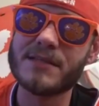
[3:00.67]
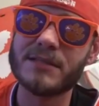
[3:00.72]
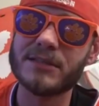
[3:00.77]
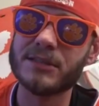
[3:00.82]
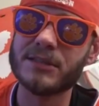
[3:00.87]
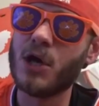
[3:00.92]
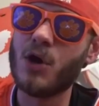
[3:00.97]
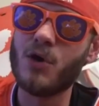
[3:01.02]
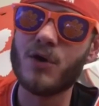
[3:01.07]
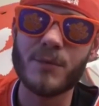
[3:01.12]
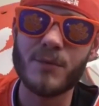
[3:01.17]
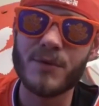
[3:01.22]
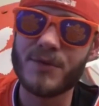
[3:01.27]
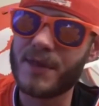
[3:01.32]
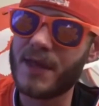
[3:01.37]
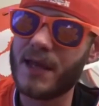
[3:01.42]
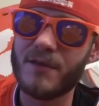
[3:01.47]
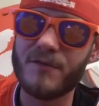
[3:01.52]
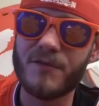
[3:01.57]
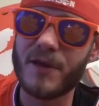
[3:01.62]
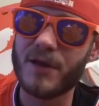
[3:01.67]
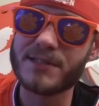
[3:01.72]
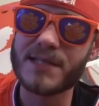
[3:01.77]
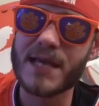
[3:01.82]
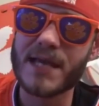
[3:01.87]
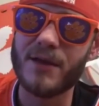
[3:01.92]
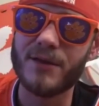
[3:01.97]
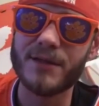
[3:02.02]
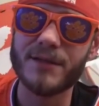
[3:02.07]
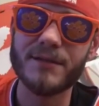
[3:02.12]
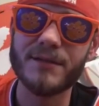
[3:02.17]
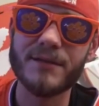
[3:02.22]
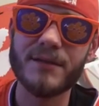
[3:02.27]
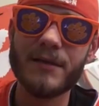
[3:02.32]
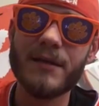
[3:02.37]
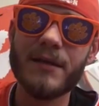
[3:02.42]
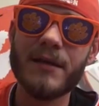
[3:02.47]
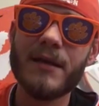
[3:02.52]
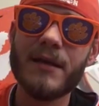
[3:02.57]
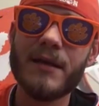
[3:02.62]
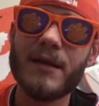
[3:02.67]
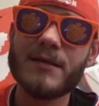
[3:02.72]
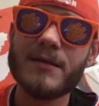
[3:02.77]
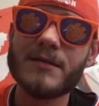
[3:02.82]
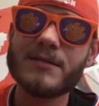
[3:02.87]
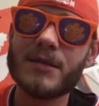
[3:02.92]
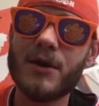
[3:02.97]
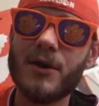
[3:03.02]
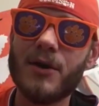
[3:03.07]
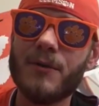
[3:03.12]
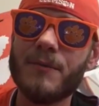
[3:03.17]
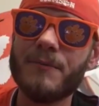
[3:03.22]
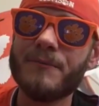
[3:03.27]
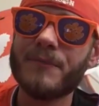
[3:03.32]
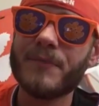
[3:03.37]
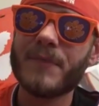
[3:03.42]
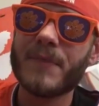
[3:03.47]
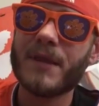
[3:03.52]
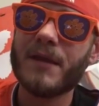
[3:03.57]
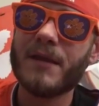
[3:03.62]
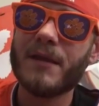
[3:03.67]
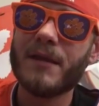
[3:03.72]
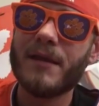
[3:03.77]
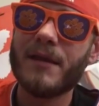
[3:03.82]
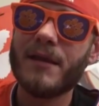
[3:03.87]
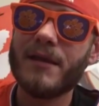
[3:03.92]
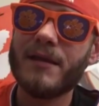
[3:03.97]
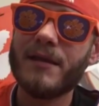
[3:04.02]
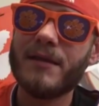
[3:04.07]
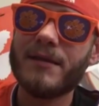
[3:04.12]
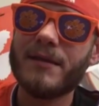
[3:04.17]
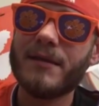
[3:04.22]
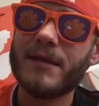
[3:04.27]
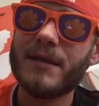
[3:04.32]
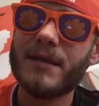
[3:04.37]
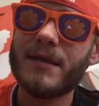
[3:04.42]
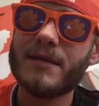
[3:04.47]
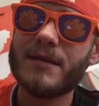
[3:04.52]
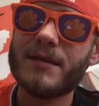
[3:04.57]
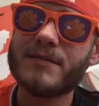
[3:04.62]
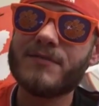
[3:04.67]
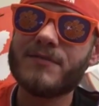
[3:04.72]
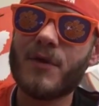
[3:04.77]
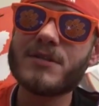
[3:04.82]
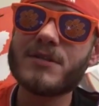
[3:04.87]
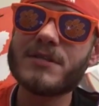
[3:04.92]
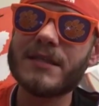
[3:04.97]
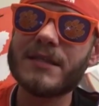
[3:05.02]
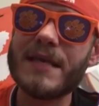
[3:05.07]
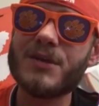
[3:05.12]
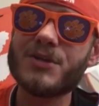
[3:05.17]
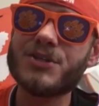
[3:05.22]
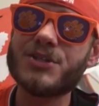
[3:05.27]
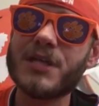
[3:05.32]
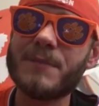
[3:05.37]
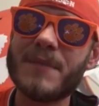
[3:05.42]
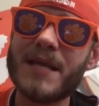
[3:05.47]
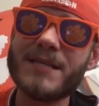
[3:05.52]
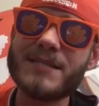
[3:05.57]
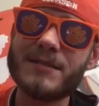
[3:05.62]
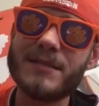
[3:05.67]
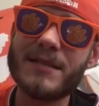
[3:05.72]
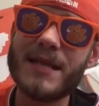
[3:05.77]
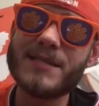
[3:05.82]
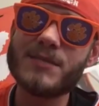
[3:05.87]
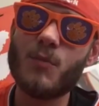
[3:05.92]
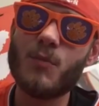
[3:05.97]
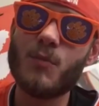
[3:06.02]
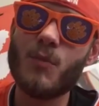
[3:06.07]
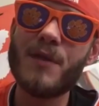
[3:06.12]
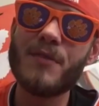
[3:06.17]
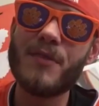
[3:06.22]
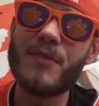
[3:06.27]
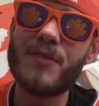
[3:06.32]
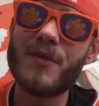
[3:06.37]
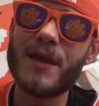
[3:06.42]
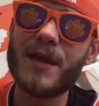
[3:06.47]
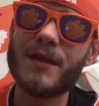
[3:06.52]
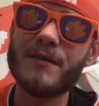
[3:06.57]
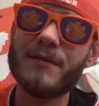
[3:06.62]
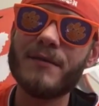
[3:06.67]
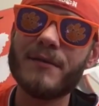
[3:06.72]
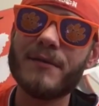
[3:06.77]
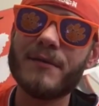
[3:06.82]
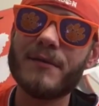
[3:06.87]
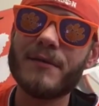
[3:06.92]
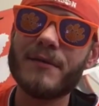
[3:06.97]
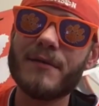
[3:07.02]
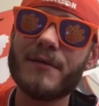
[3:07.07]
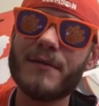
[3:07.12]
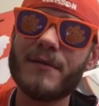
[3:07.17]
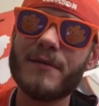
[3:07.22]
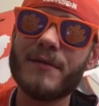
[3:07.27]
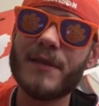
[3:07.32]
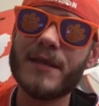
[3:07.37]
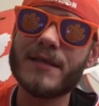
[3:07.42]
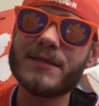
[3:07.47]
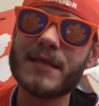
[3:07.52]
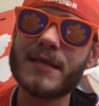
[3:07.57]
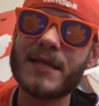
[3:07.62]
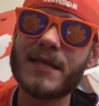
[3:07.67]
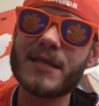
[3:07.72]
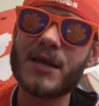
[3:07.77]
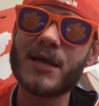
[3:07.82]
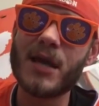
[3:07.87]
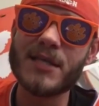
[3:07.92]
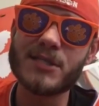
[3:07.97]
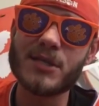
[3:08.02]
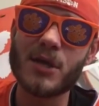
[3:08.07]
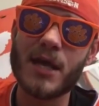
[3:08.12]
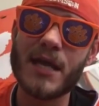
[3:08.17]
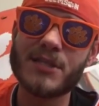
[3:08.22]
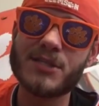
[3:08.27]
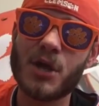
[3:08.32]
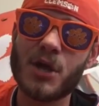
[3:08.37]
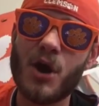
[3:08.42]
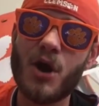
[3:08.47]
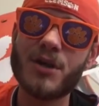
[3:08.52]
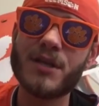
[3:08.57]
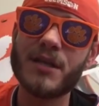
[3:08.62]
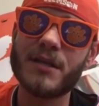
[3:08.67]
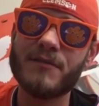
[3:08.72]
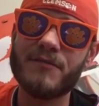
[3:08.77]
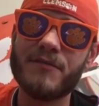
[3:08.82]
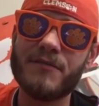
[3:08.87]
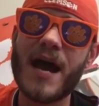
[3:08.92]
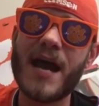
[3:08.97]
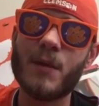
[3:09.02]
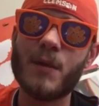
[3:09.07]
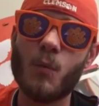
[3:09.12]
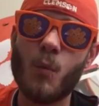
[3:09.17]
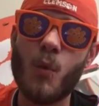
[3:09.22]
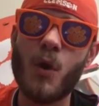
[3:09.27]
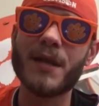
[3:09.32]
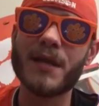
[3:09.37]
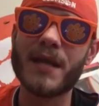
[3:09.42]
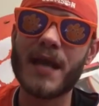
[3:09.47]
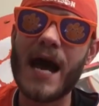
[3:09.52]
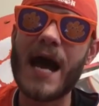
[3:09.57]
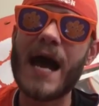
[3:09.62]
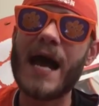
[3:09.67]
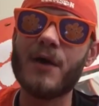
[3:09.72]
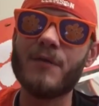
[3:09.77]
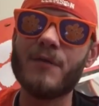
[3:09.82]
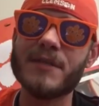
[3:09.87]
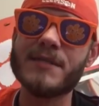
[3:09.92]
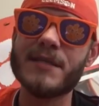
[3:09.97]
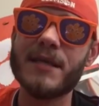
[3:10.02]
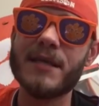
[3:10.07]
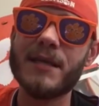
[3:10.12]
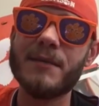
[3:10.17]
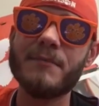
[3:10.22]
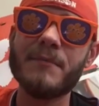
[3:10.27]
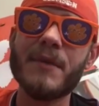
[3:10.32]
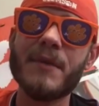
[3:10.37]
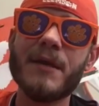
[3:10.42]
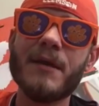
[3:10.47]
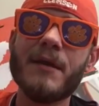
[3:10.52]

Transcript: is loaded with NFL talent. So as far as the leadership, that's one thing that's it's hard to define one guy on the team